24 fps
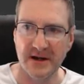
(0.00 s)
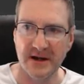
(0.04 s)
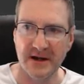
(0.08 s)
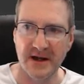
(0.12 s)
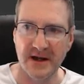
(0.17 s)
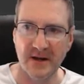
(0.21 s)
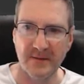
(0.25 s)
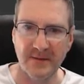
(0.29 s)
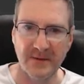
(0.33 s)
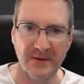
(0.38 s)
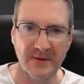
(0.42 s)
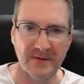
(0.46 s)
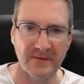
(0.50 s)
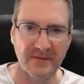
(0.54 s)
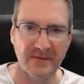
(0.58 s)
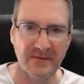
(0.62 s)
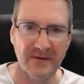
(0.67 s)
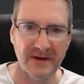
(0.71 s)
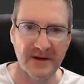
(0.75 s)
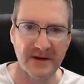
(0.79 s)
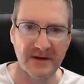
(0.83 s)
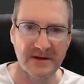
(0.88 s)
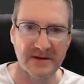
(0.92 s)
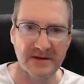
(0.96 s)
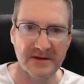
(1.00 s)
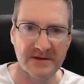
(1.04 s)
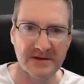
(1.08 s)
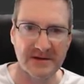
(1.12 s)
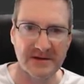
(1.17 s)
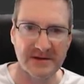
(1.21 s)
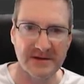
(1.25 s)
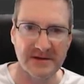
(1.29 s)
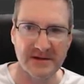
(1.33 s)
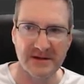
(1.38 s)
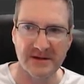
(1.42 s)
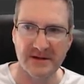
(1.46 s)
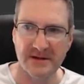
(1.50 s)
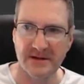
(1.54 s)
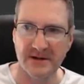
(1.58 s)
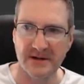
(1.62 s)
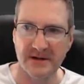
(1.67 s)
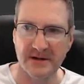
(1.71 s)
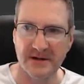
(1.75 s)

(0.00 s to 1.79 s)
a couple of things.